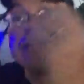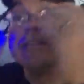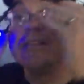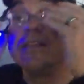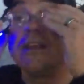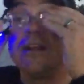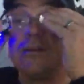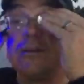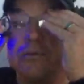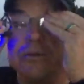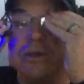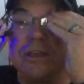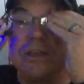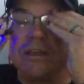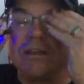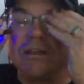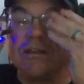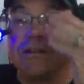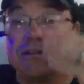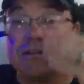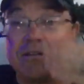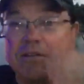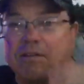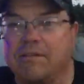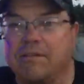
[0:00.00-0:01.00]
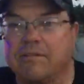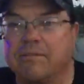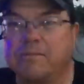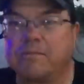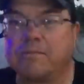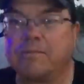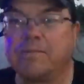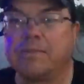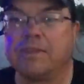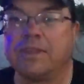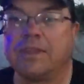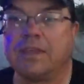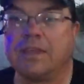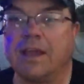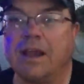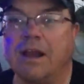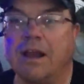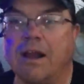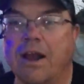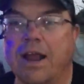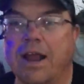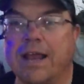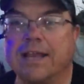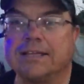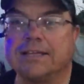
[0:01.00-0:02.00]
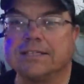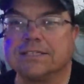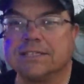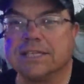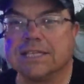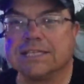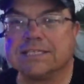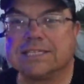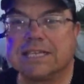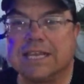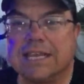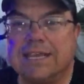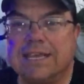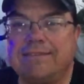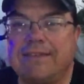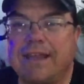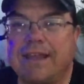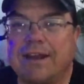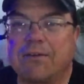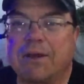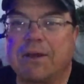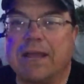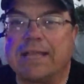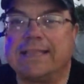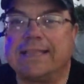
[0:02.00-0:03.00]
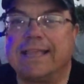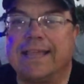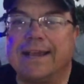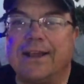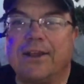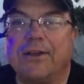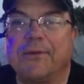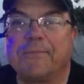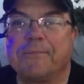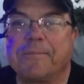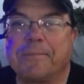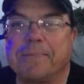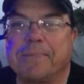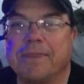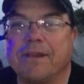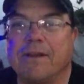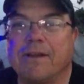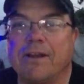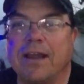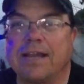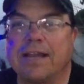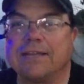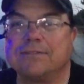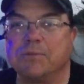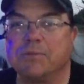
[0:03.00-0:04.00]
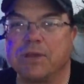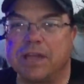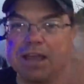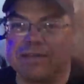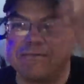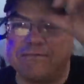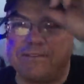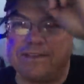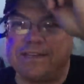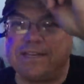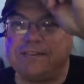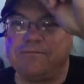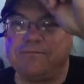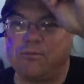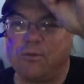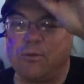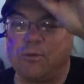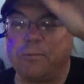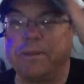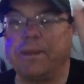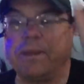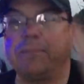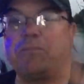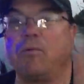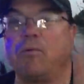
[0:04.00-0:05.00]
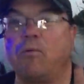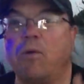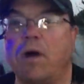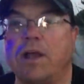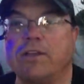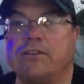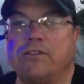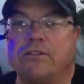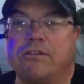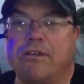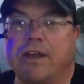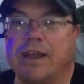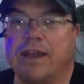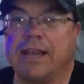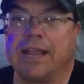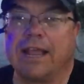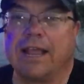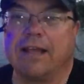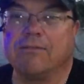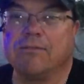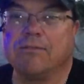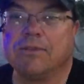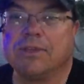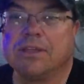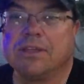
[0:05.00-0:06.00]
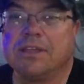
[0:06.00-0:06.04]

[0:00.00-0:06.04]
There we go. Alright, let's leave that right there. All right, we got 54 people watching right now.